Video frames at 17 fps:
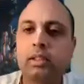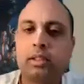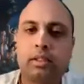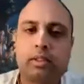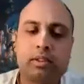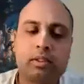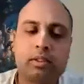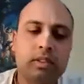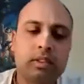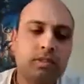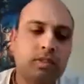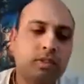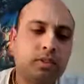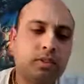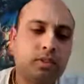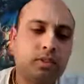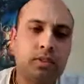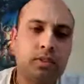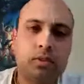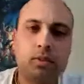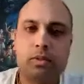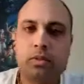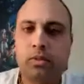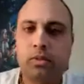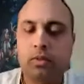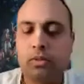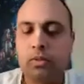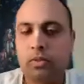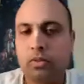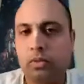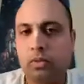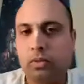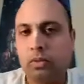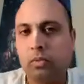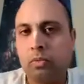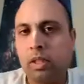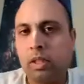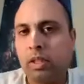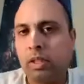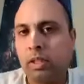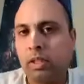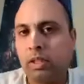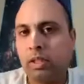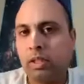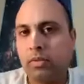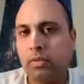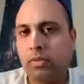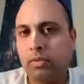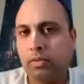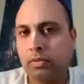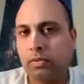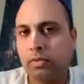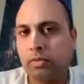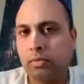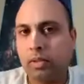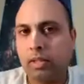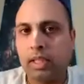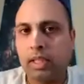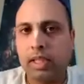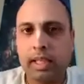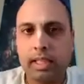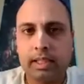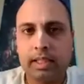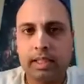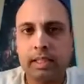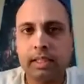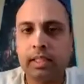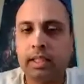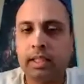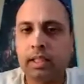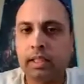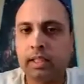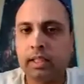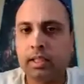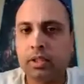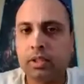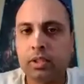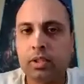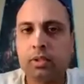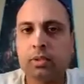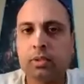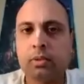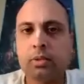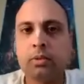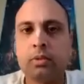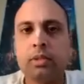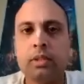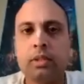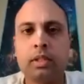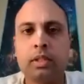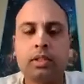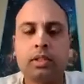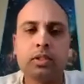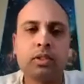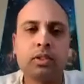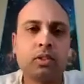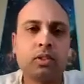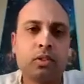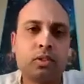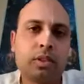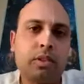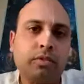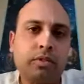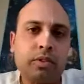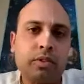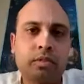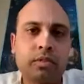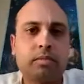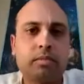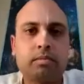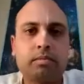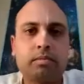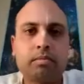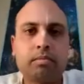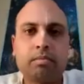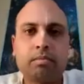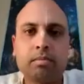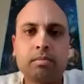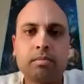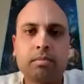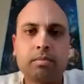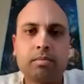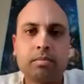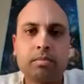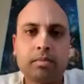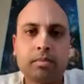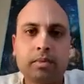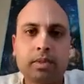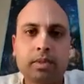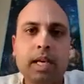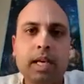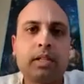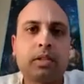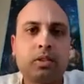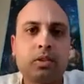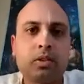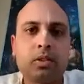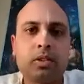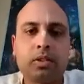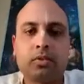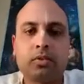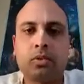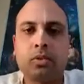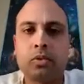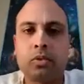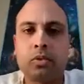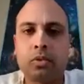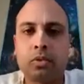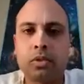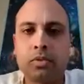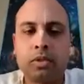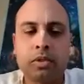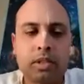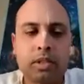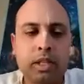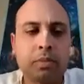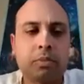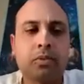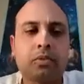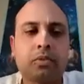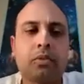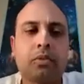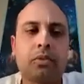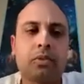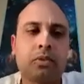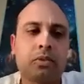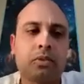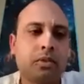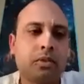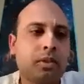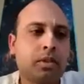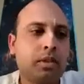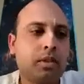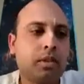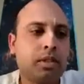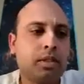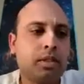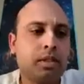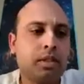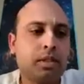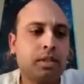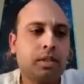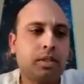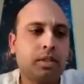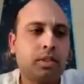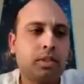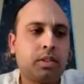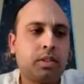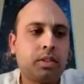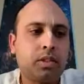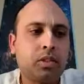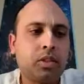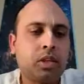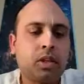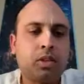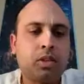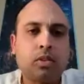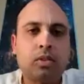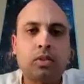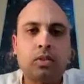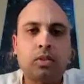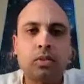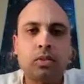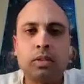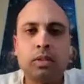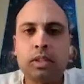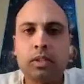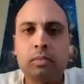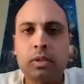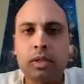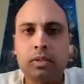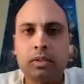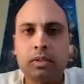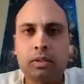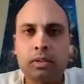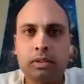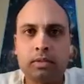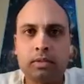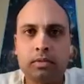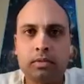So even though you may not have selected a Diksha guru, there are also different categories of gurus, different types of gurus. It's not only about the